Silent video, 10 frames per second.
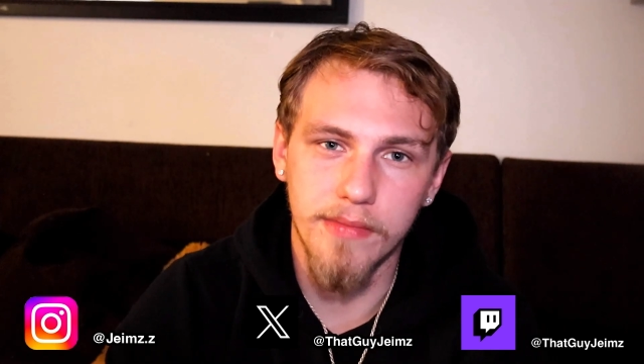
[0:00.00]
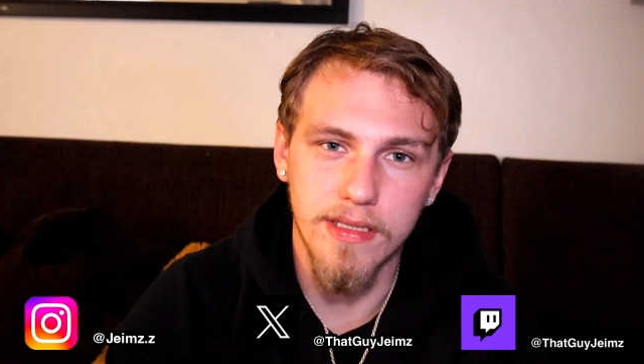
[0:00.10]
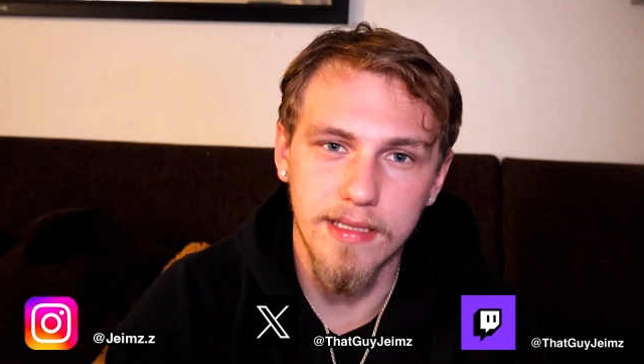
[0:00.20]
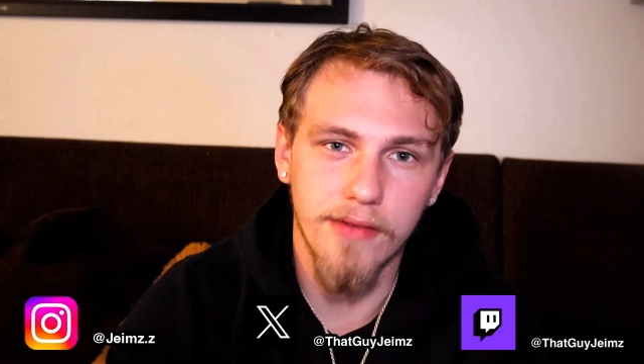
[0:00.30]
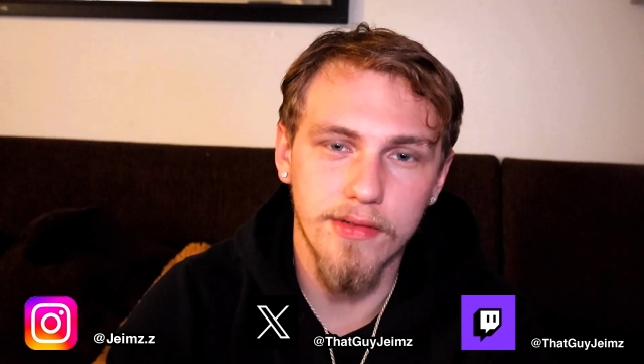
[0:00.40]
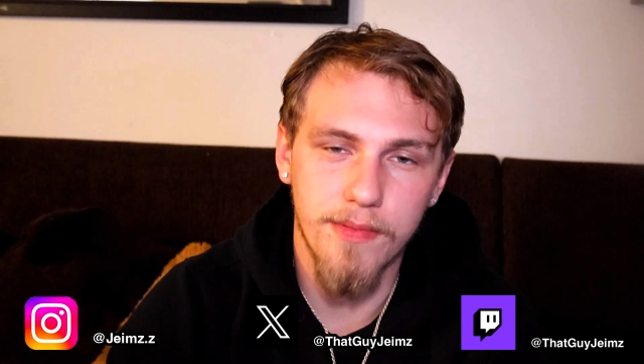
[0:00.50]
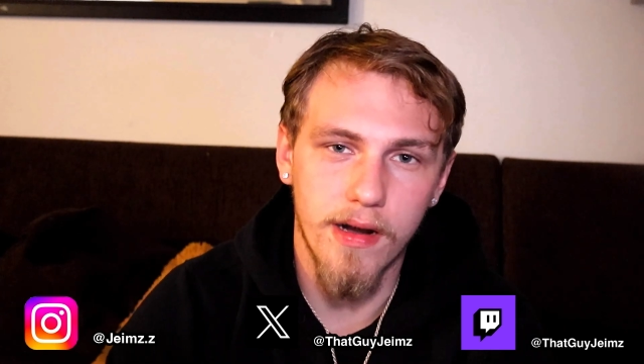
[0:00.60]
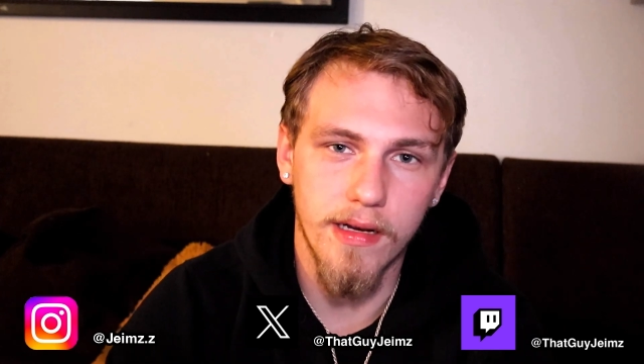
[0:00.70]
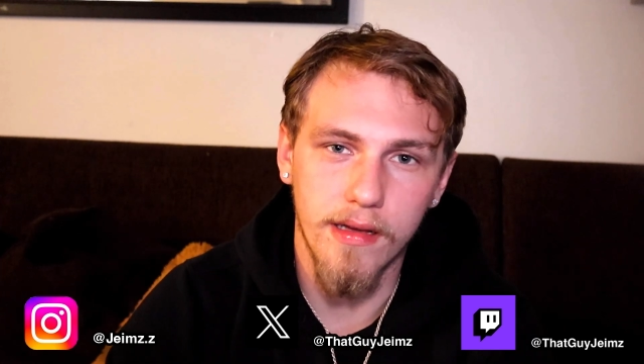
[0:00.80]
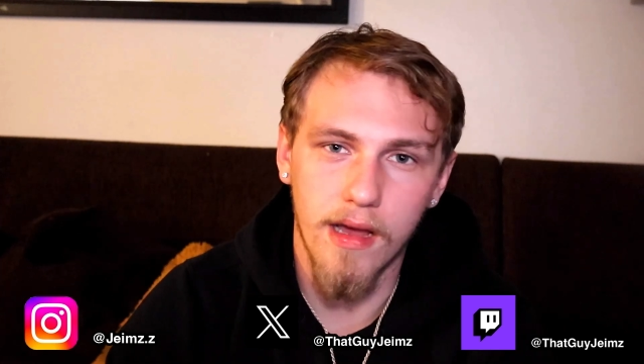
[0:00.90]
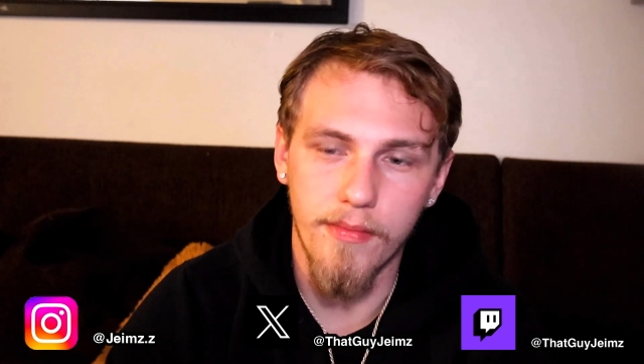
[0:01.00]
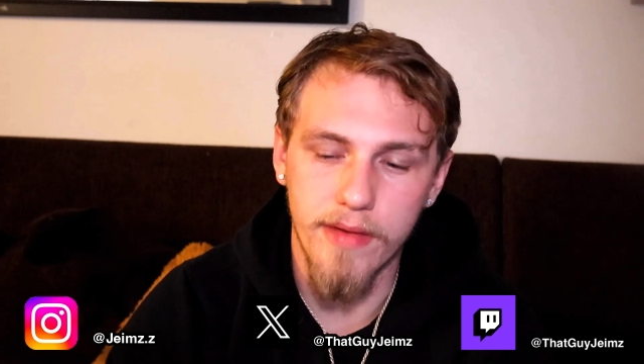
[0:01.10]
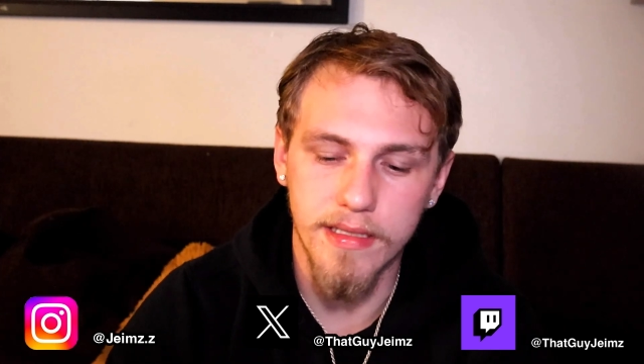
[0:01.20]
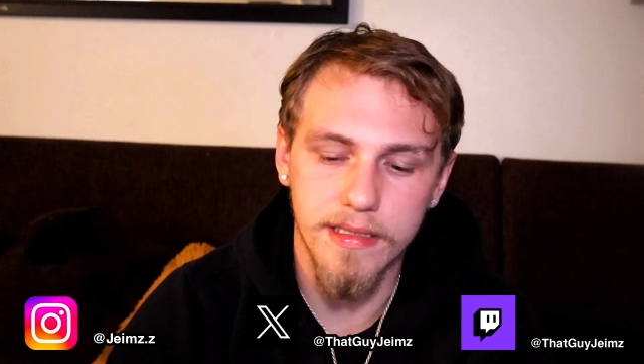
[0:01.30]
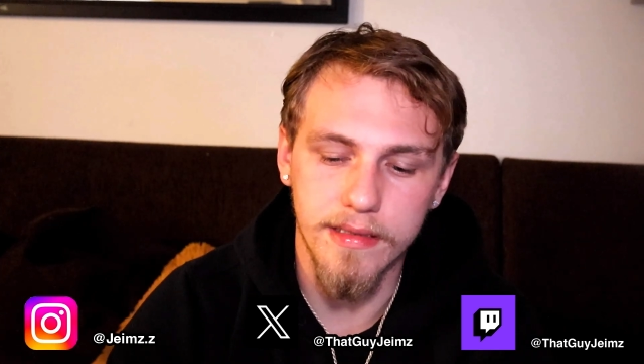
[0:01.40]
but just like responding to
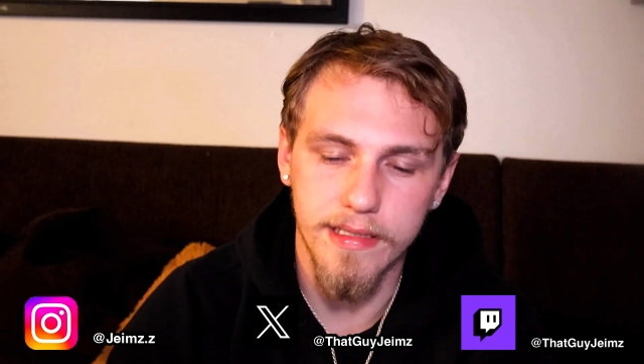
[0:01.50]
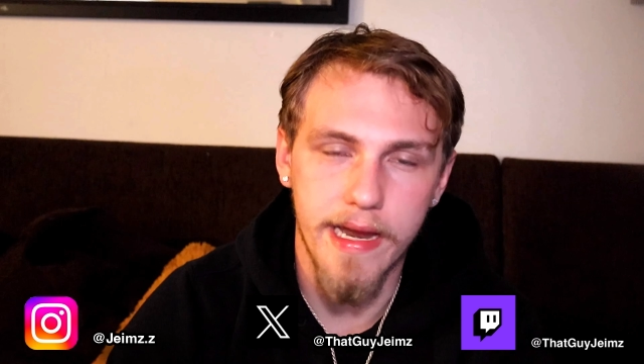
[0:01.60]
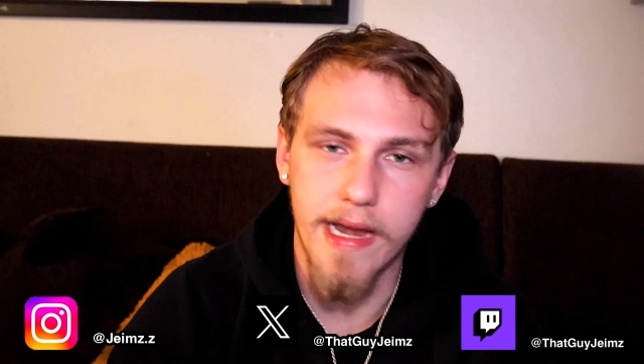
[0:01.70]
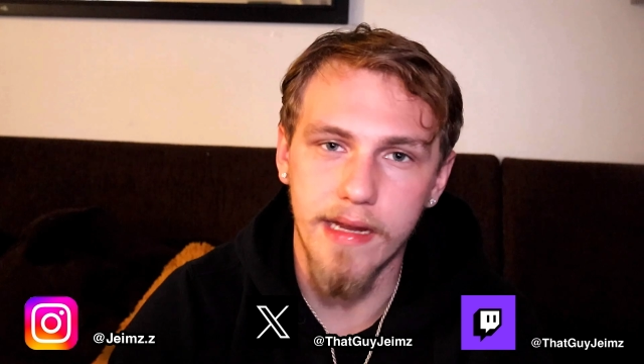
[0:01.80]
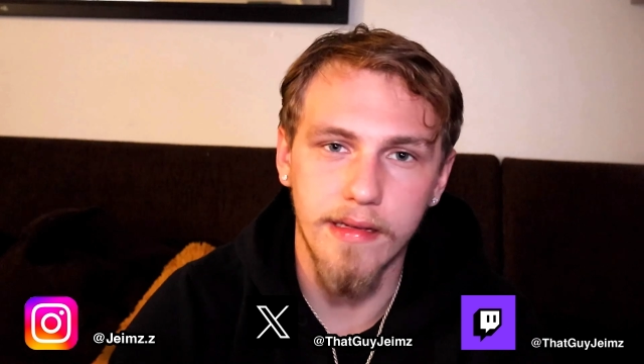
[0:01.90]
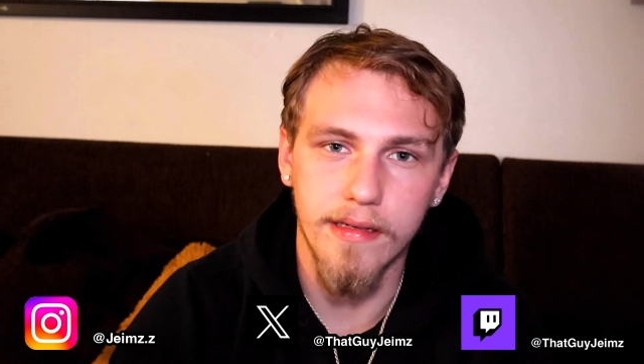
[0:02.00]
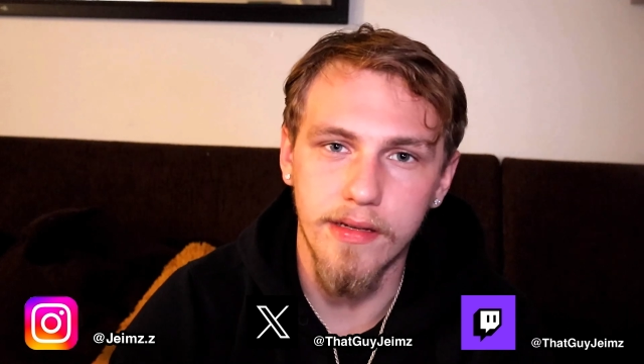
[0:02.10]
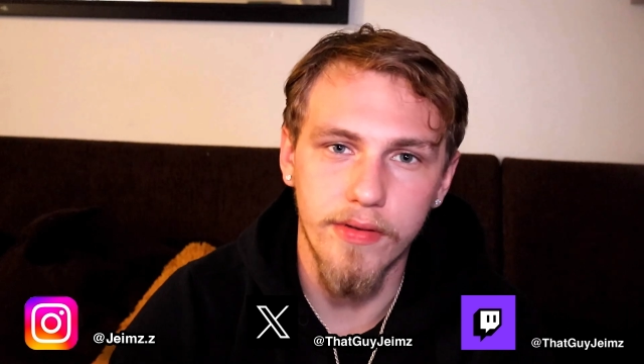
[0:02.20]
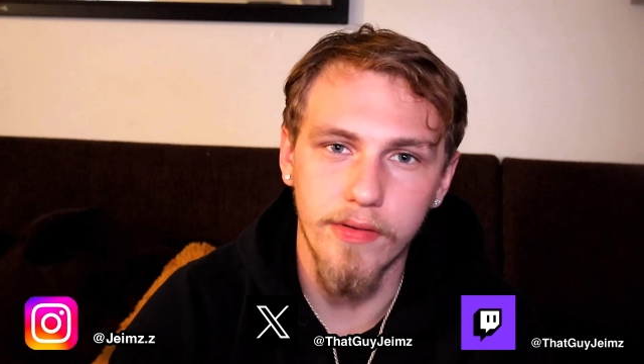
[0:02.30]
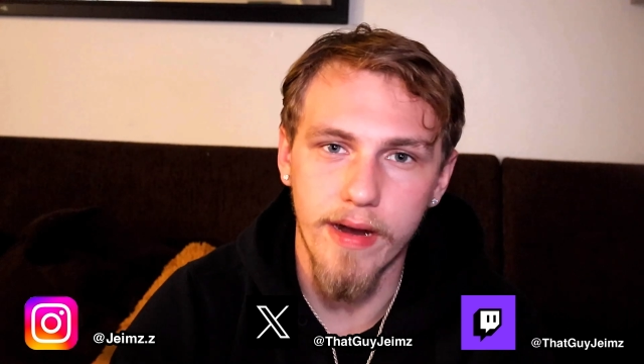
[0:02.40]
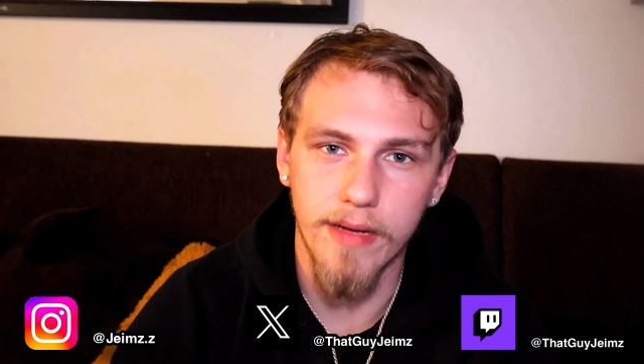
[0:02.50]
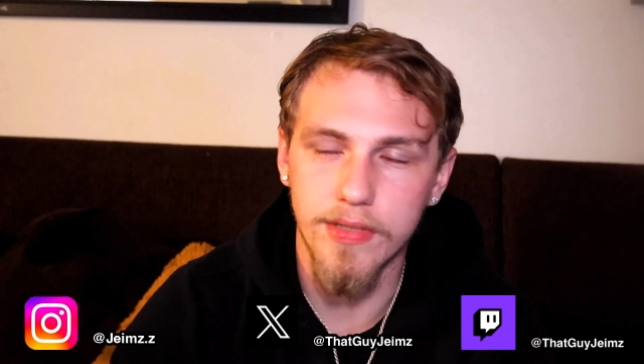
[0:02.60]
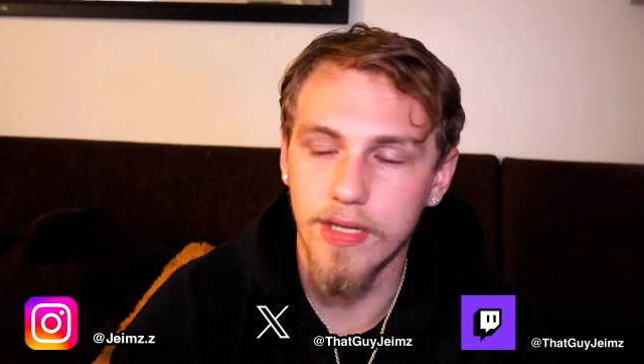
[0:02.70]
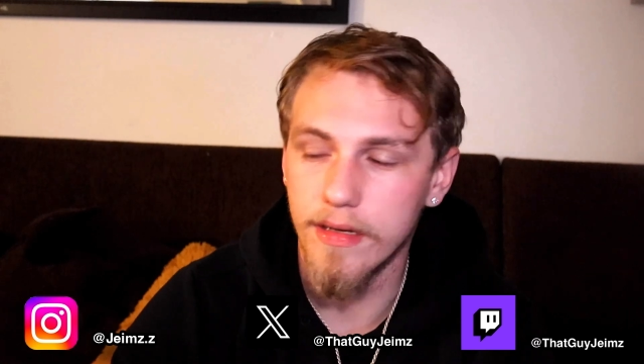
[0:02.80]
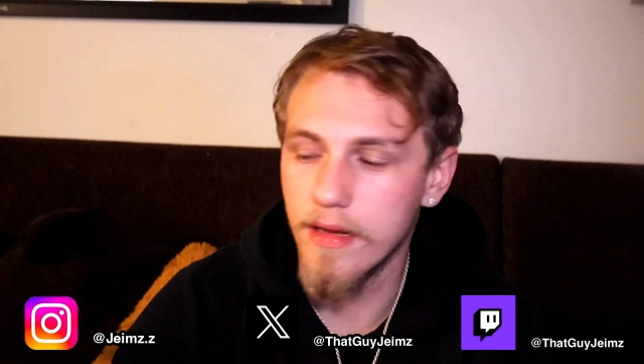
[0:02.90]
comments and saying and doing random
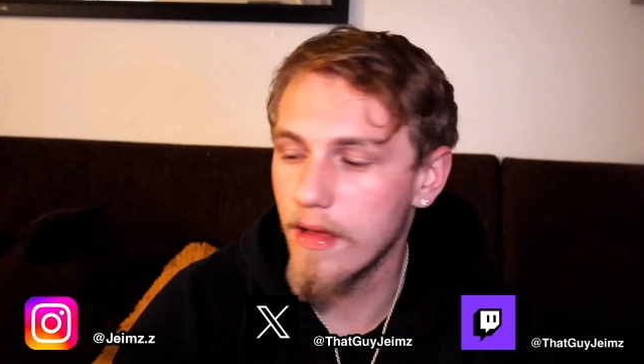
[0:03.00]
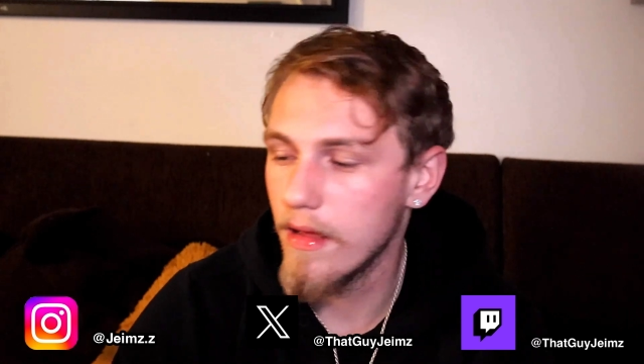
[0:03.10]
shit.